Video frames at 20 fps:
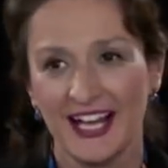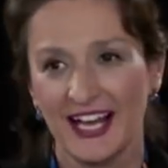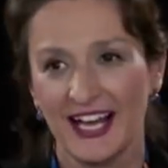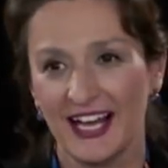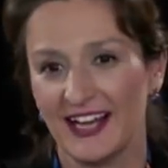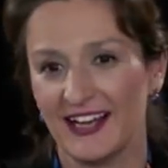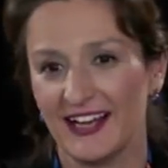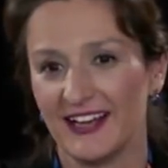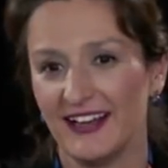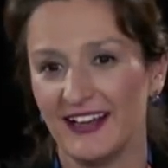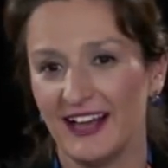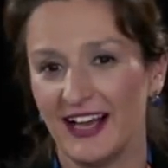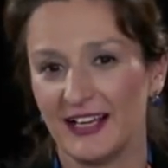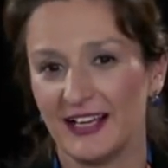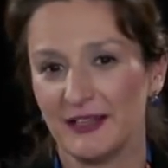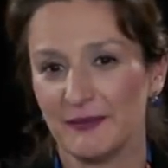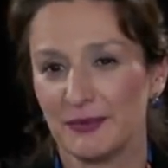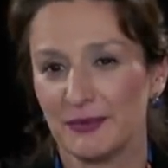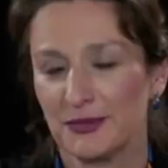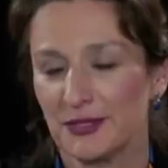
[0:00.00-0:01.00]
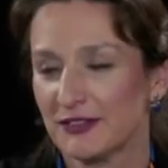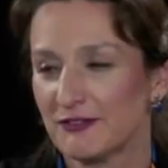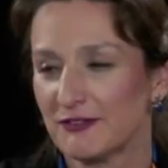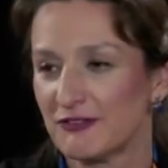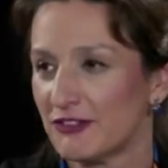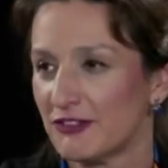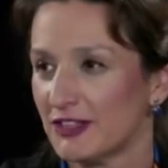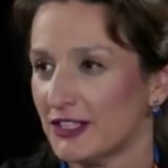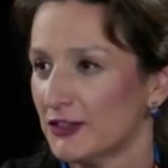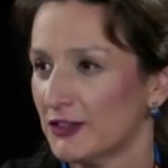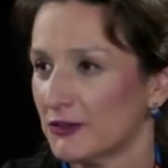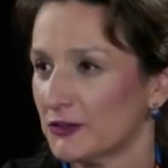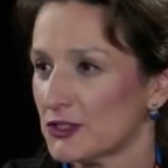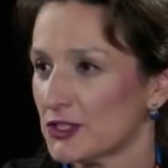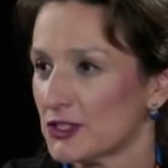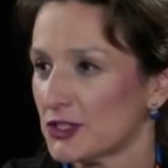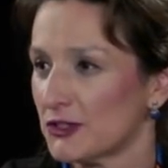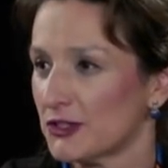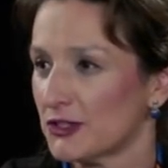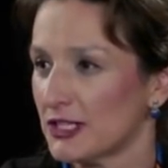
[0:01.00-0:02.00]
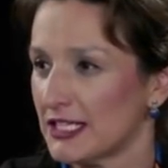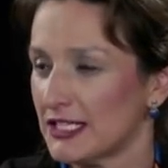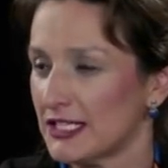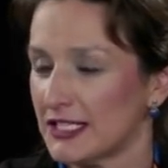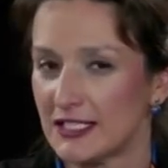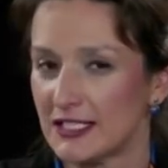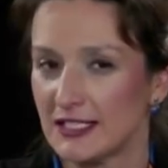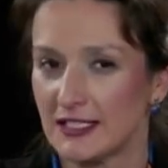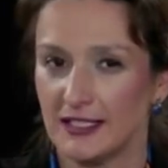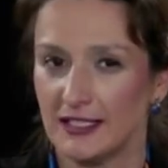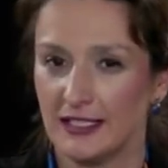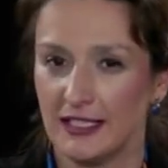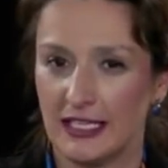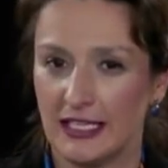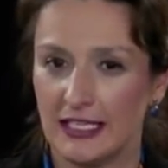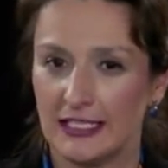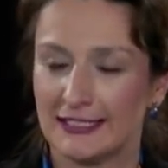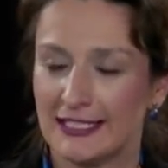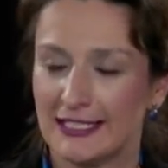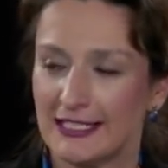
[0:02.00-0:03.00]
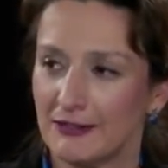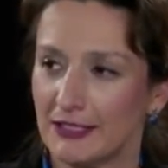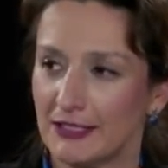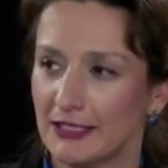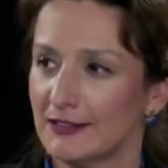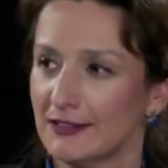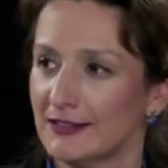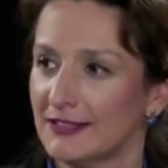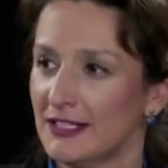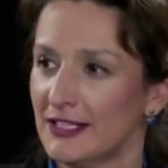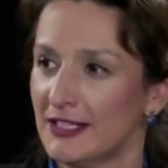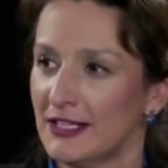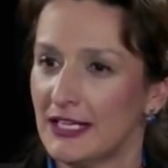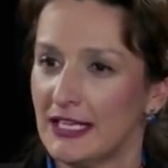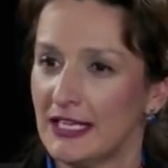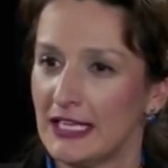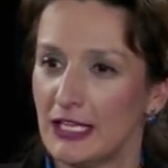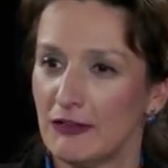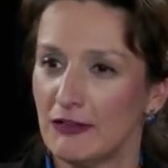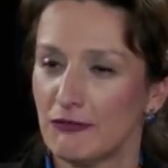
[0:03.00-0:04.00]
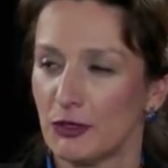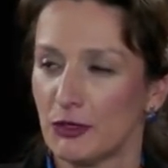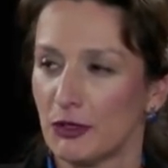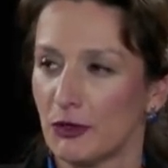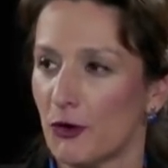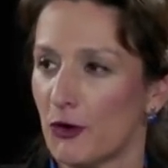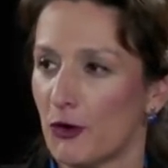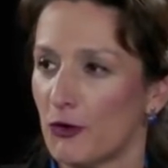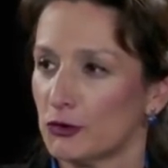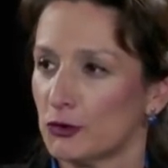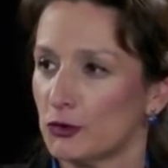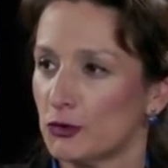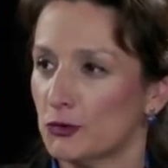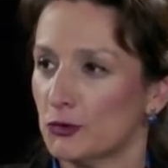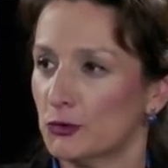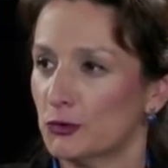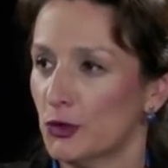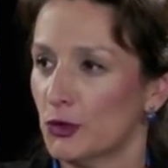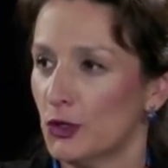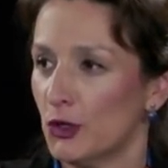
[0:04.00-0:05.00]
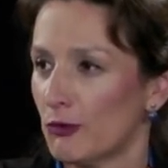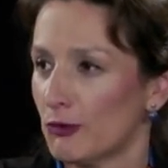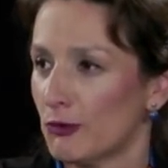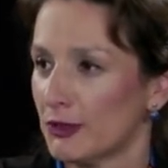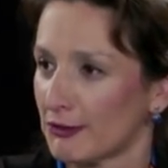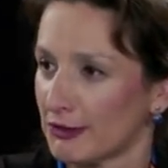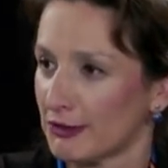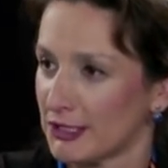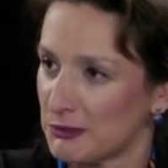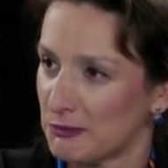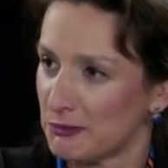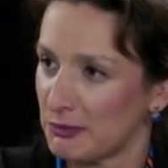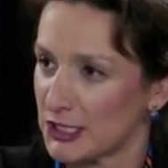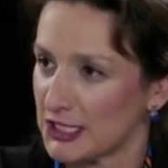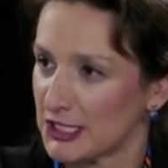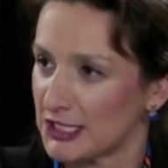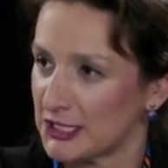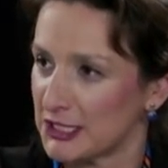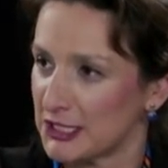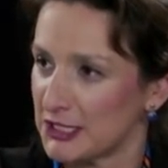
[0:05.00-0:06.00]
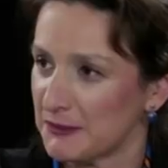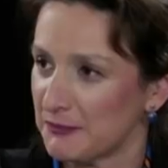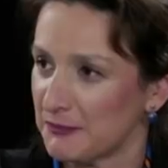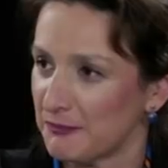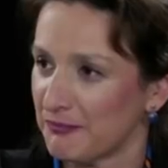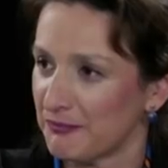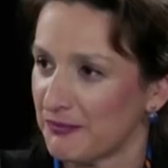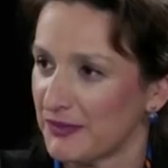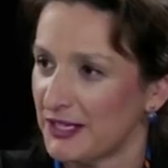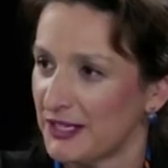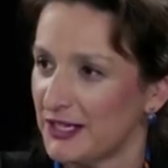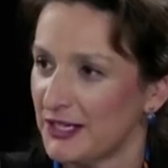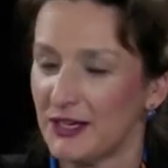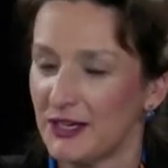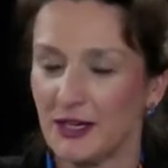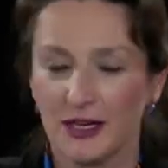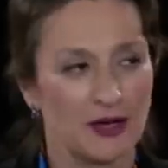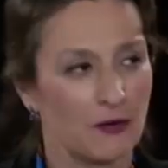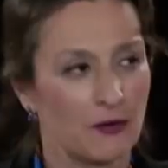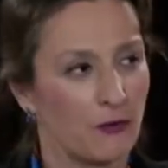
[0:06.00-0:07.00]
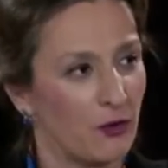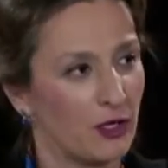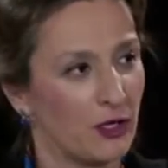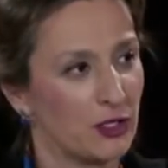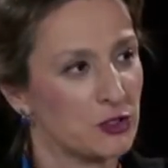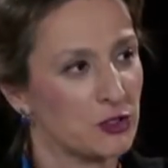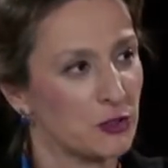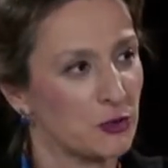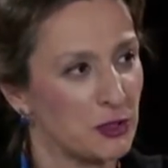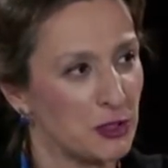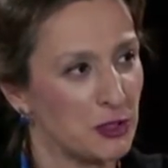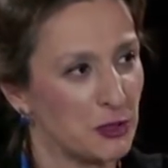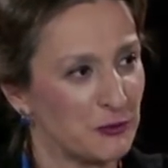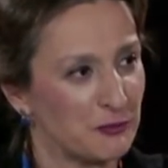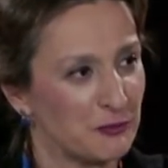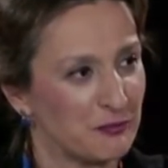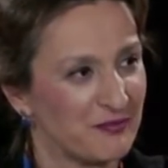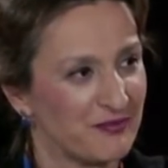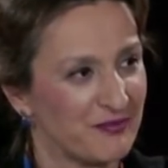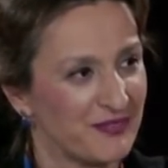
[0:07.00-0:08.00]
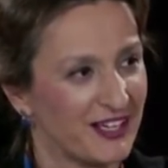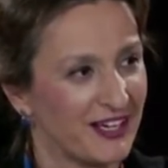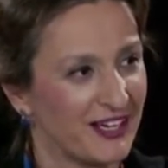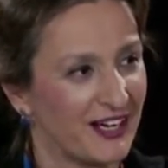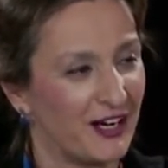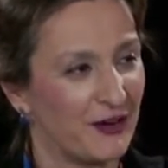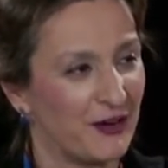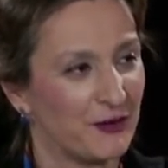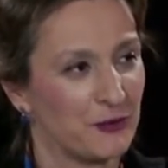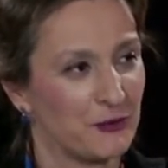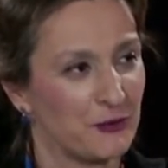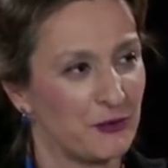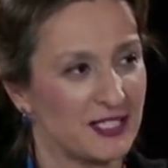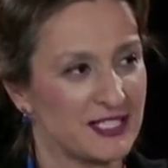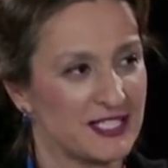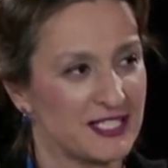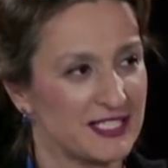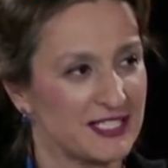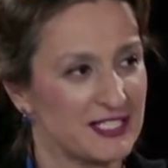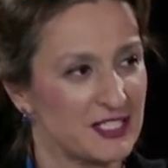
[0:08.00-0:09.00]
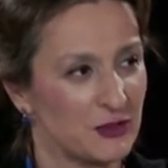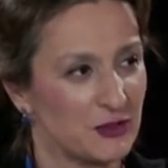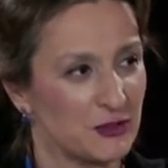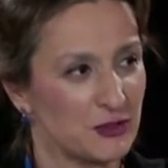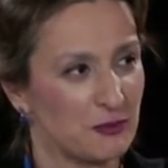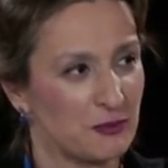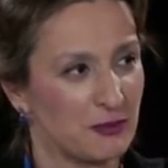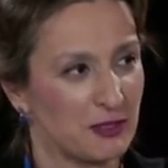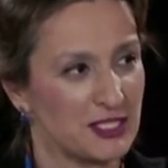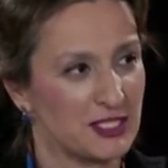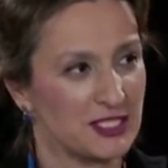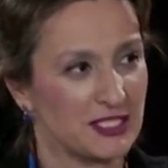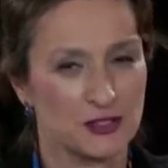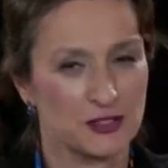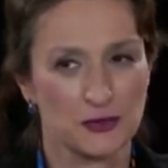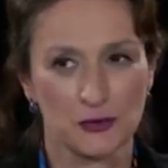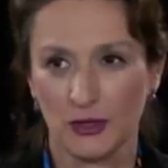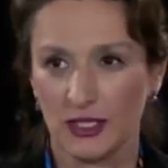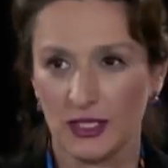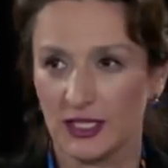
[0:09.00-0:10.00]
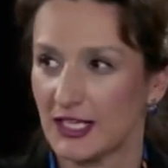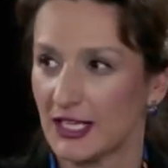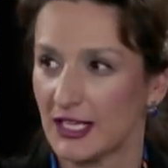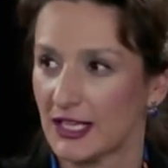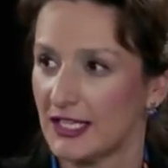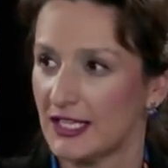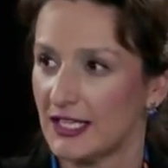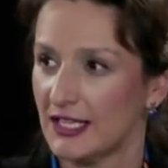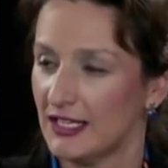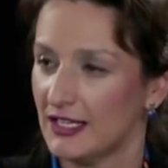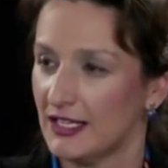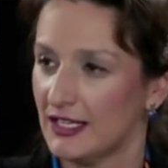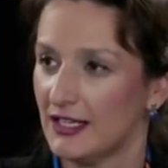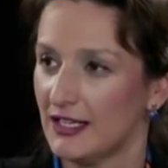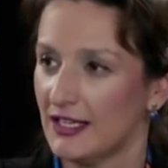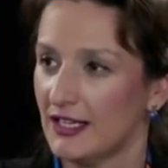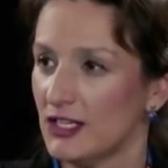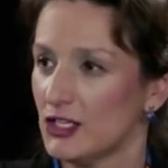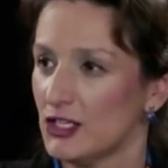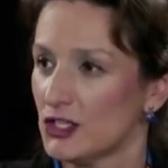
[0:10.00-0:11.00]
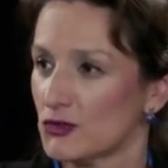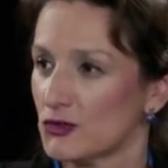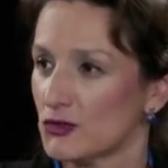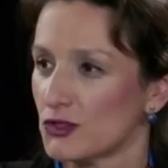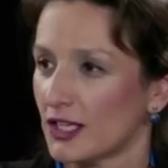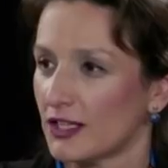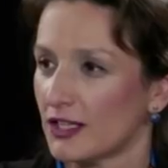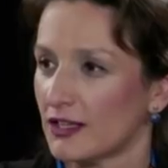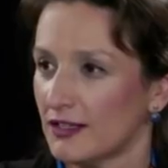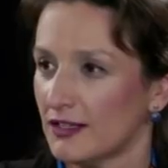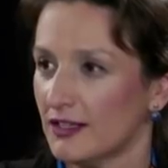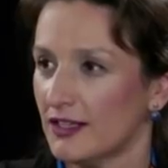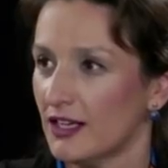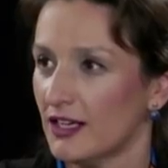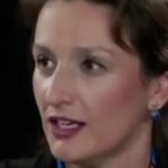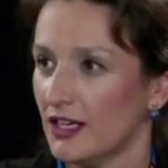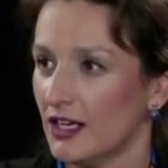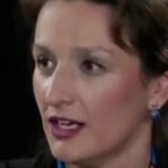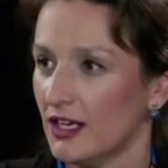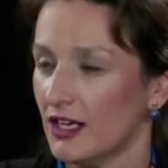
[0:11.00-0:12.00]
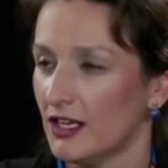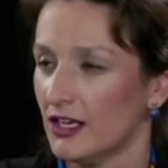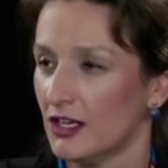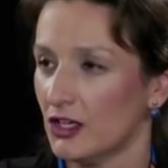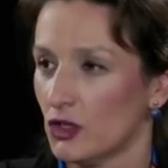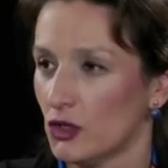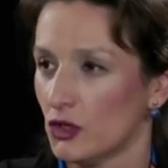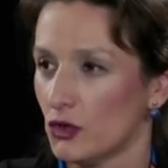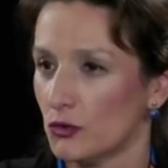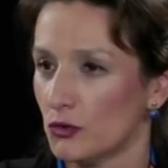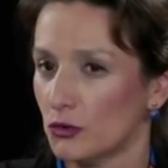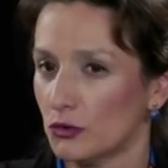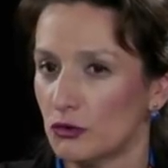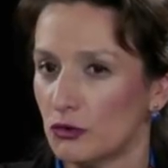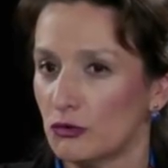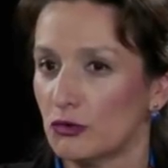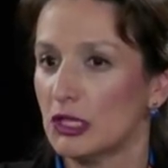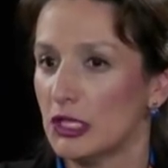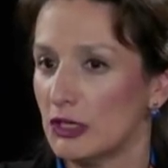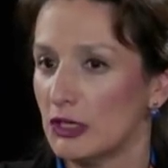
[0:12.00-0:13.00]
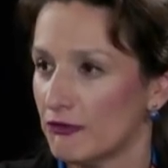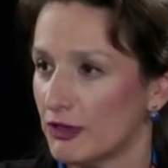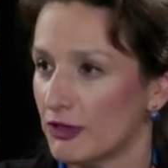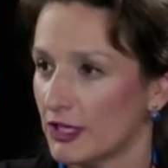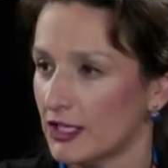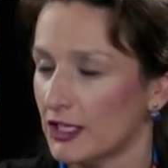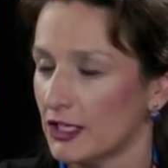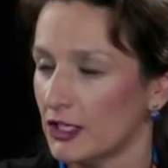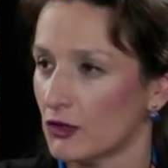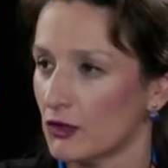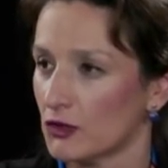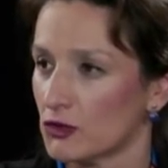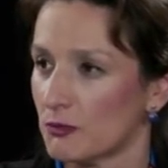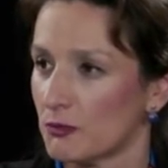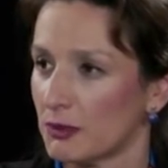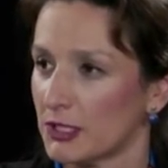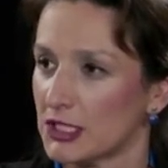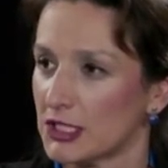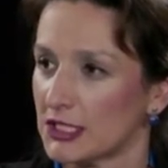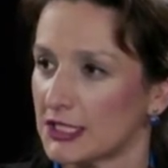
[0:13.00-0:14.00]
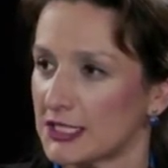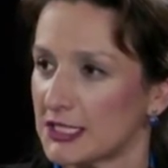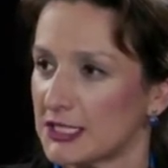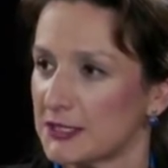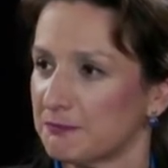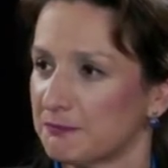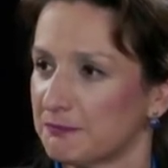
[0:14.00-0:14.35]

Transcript: And an important field also is in TAVI, if we go to lower risk patients, what should we do? How do we assess those patients? What are the issues that you would do different in those patients?